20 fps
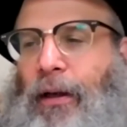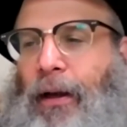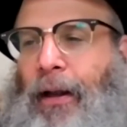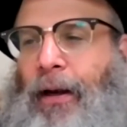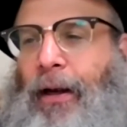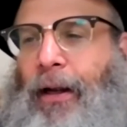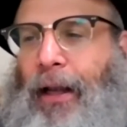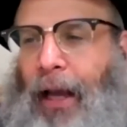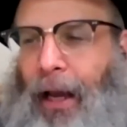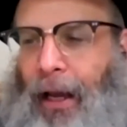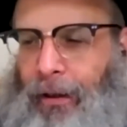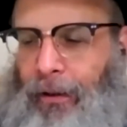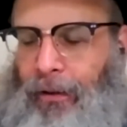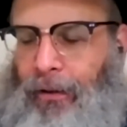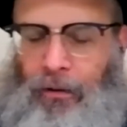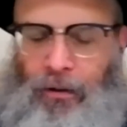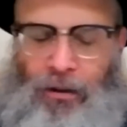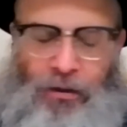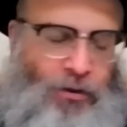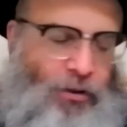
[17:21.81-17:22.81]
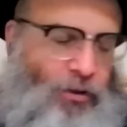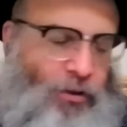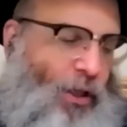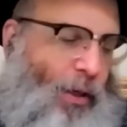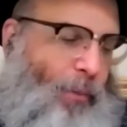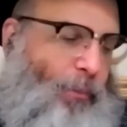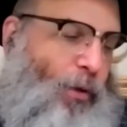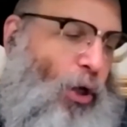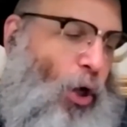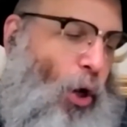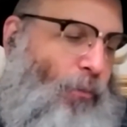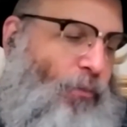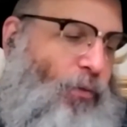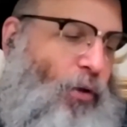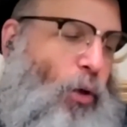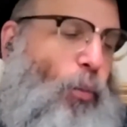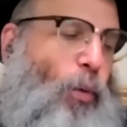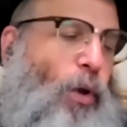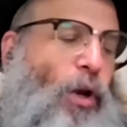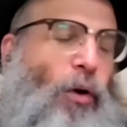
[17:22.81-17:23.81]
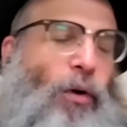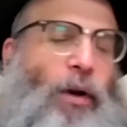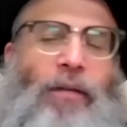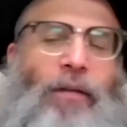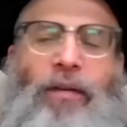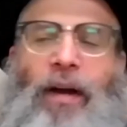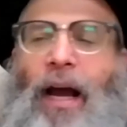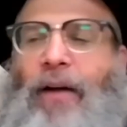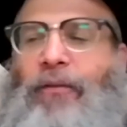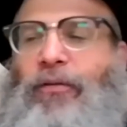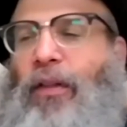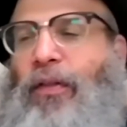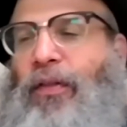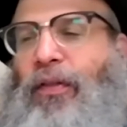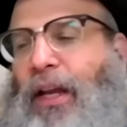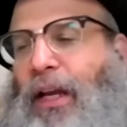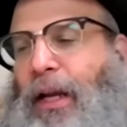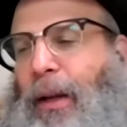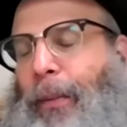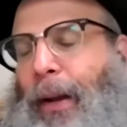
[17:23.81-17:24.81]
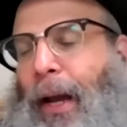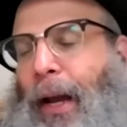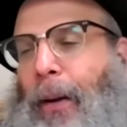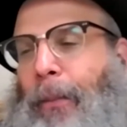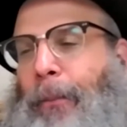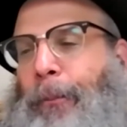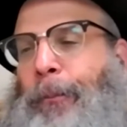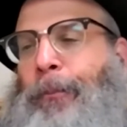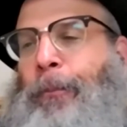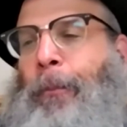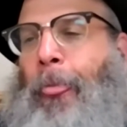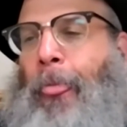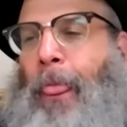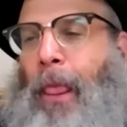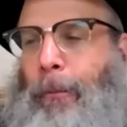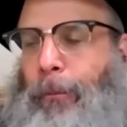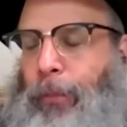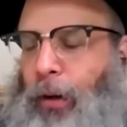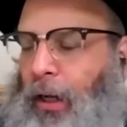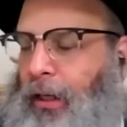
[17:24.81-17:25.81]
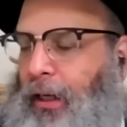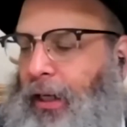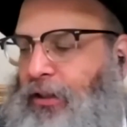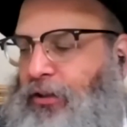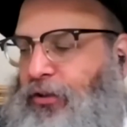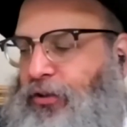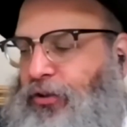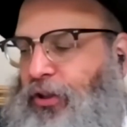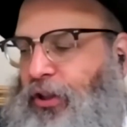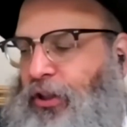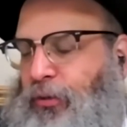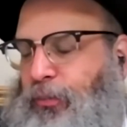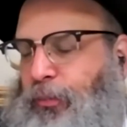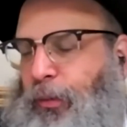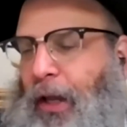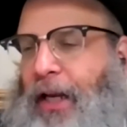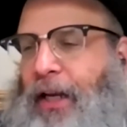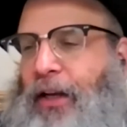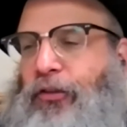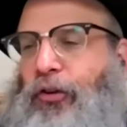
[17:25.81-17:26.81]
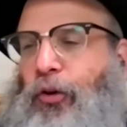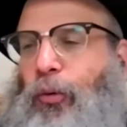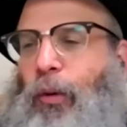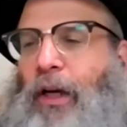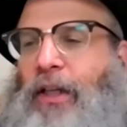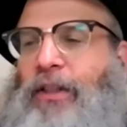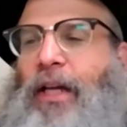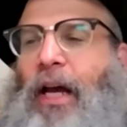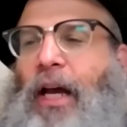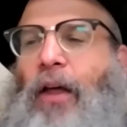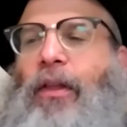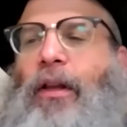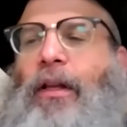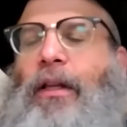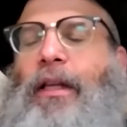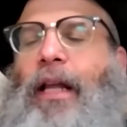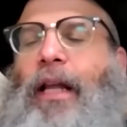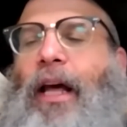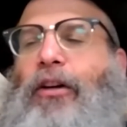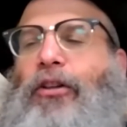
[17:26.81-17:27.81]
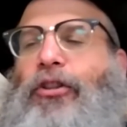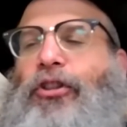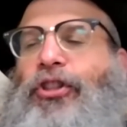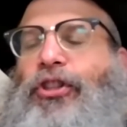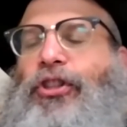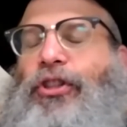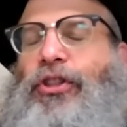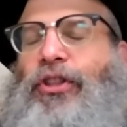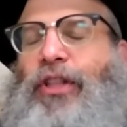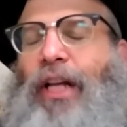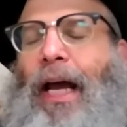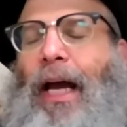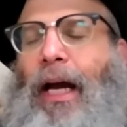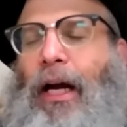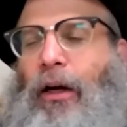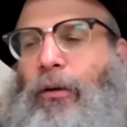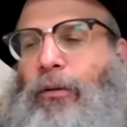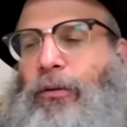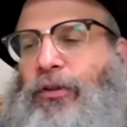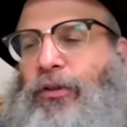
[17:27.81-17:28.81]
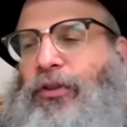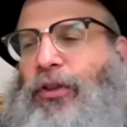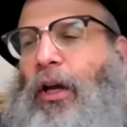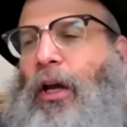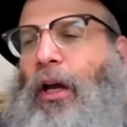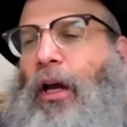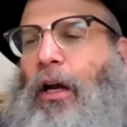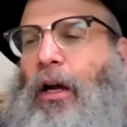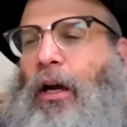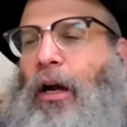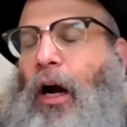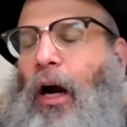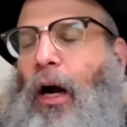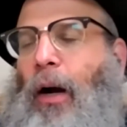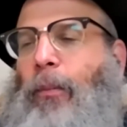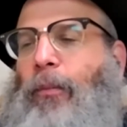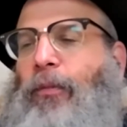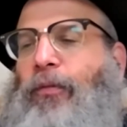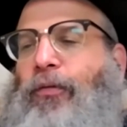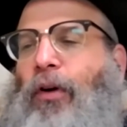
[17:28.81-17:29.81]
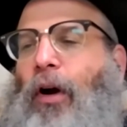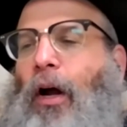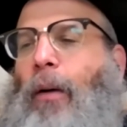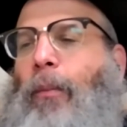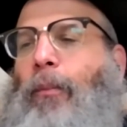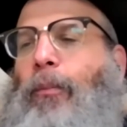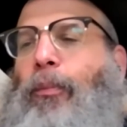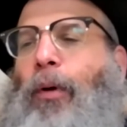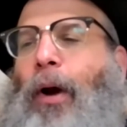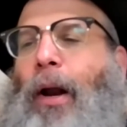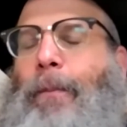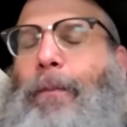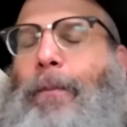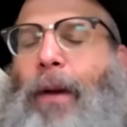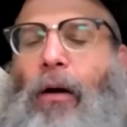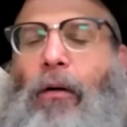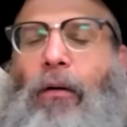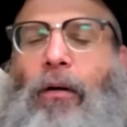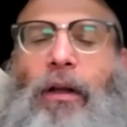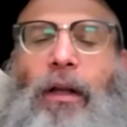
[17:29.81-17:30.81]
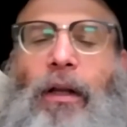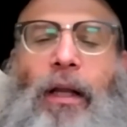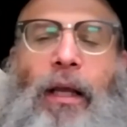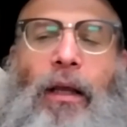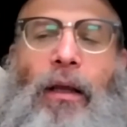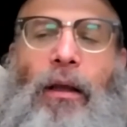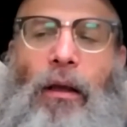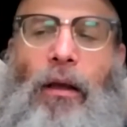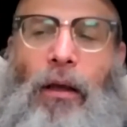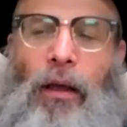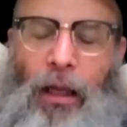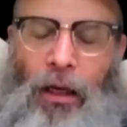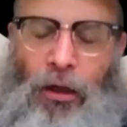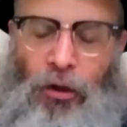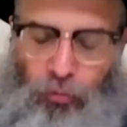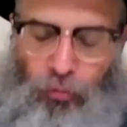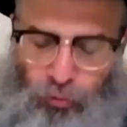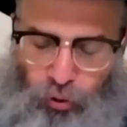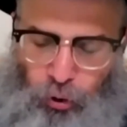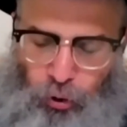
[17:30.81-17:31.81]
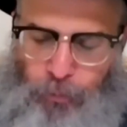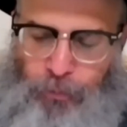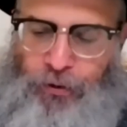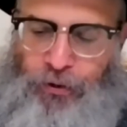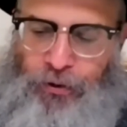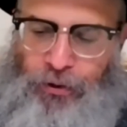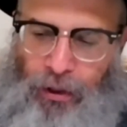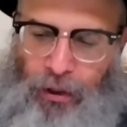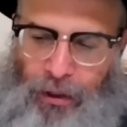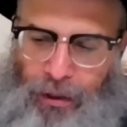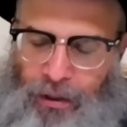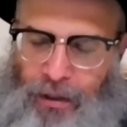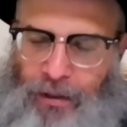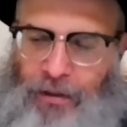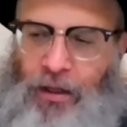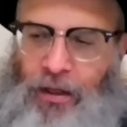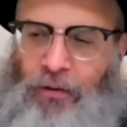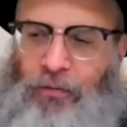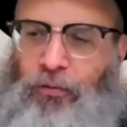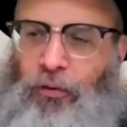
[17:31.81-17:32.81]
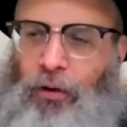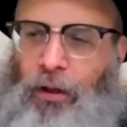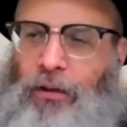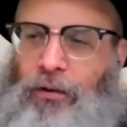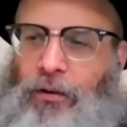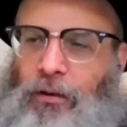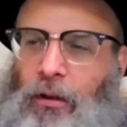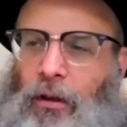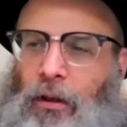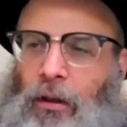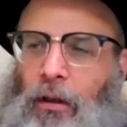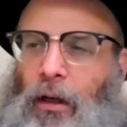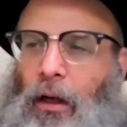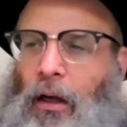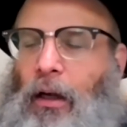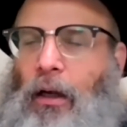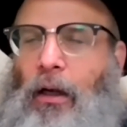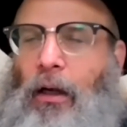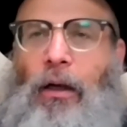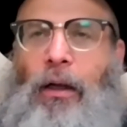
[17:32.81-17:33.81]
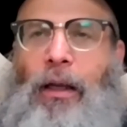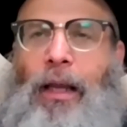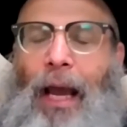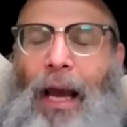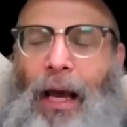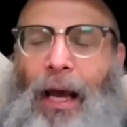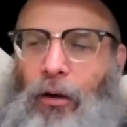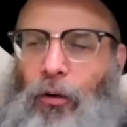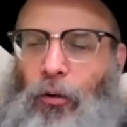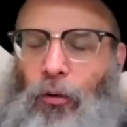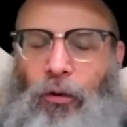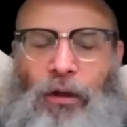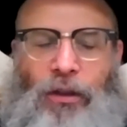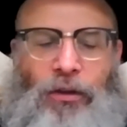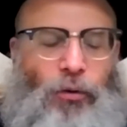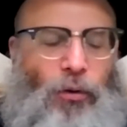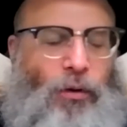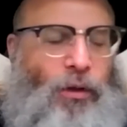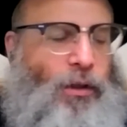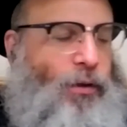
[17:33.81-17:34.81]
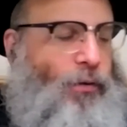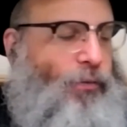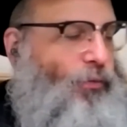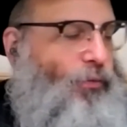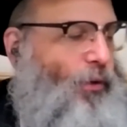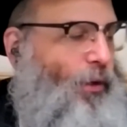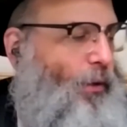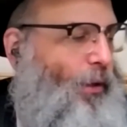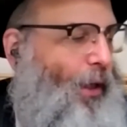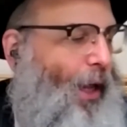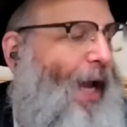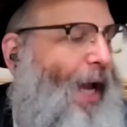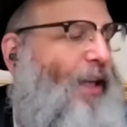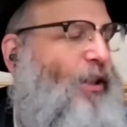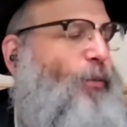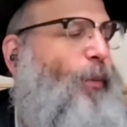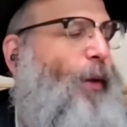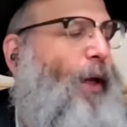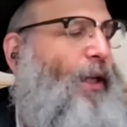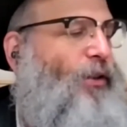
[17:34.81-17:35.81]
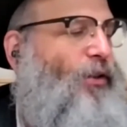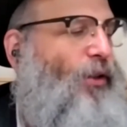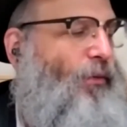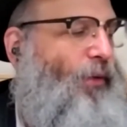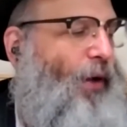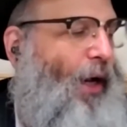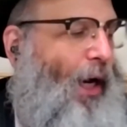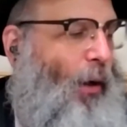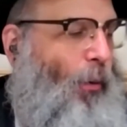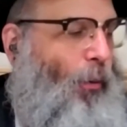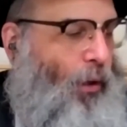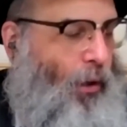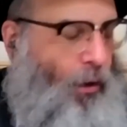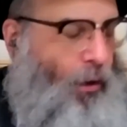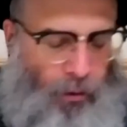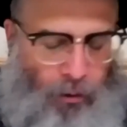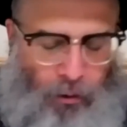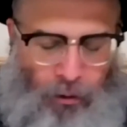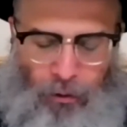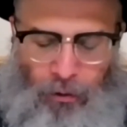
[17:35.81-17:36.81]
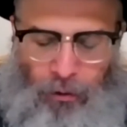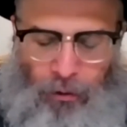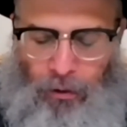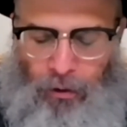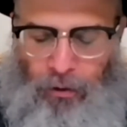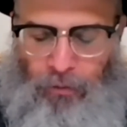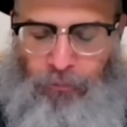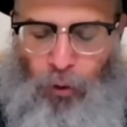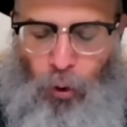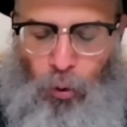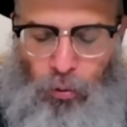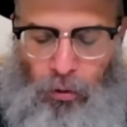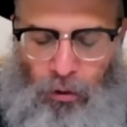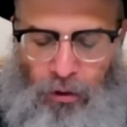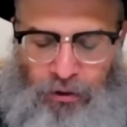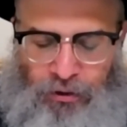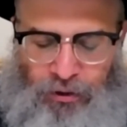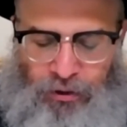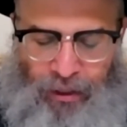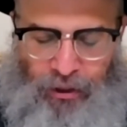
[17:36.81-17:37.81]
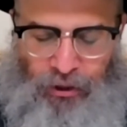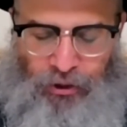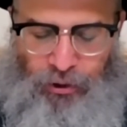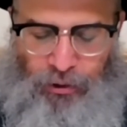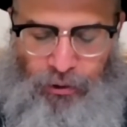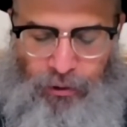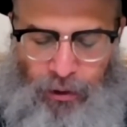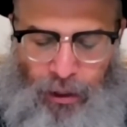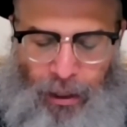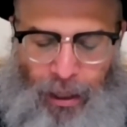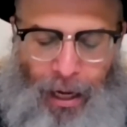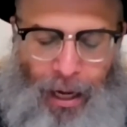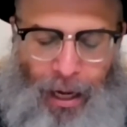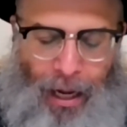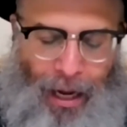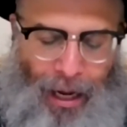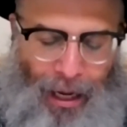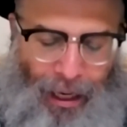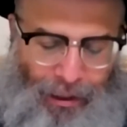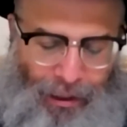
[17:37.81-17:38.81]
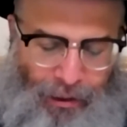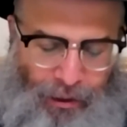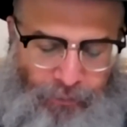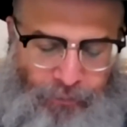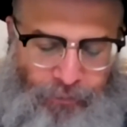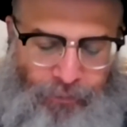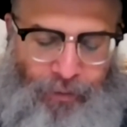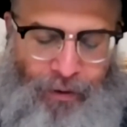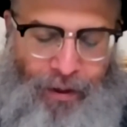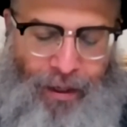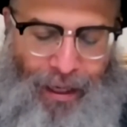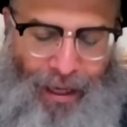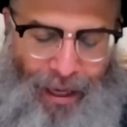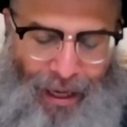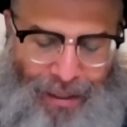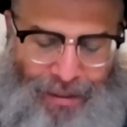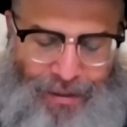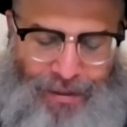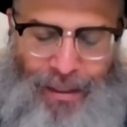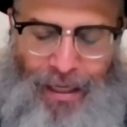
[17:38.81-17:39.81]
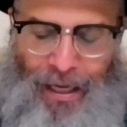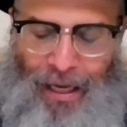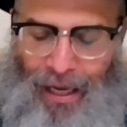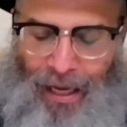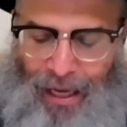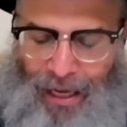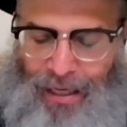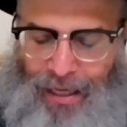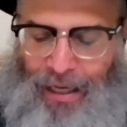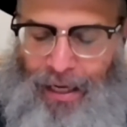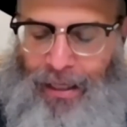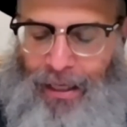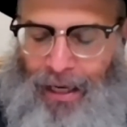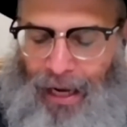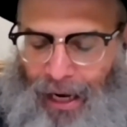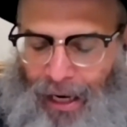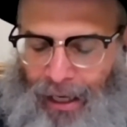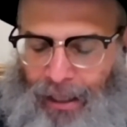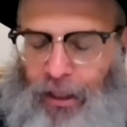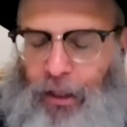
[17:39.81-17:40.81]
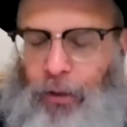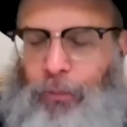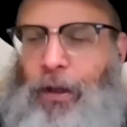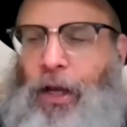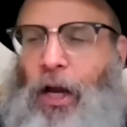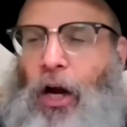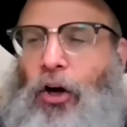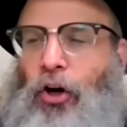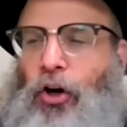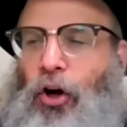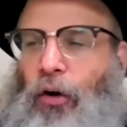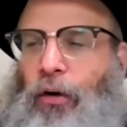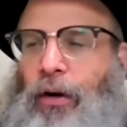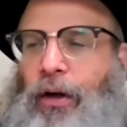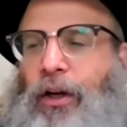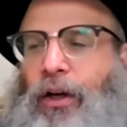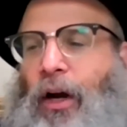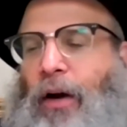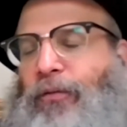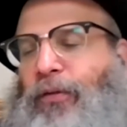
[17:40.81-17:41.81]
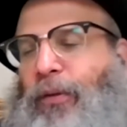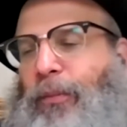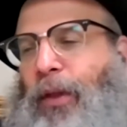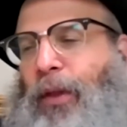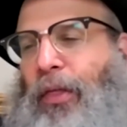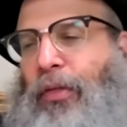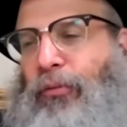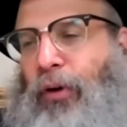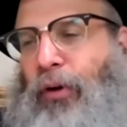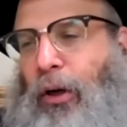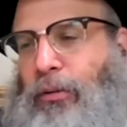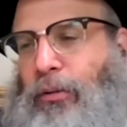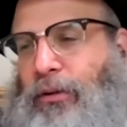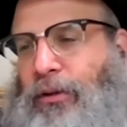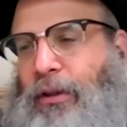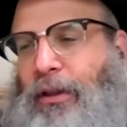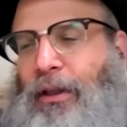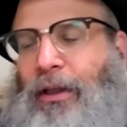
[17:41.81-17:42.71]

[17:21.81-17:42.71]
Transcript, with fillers: And again, this is something hopefully we don't ever have to think about, but it's explaining to us how the letter sounds come from primarily in groups the different uh, categories or the different aspects of our uh, vocalization. Aleph, Ches, Hey, and Ayin Mihagurin come from the throat.